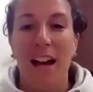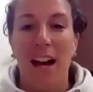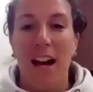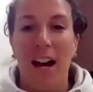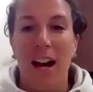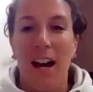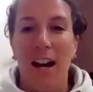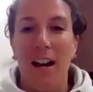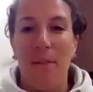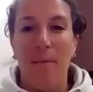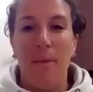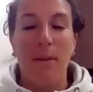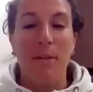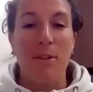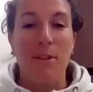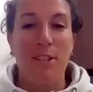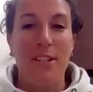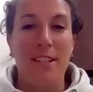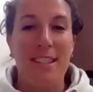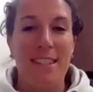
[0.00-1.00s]
I
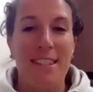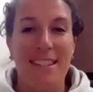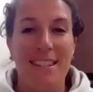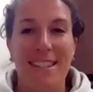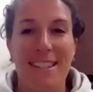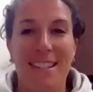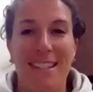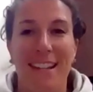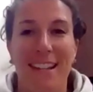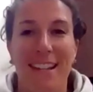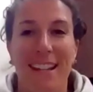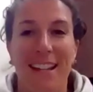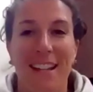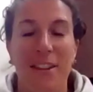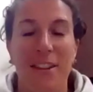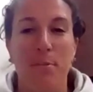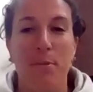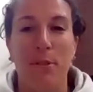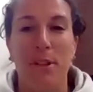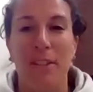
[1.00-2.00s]
was just listening in on
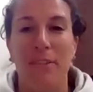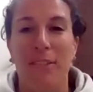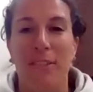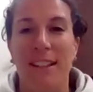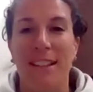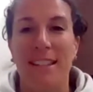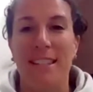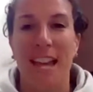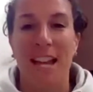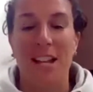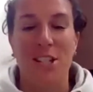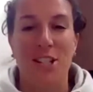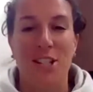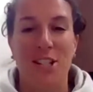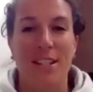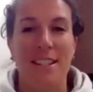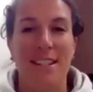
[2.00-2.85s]
the previous session.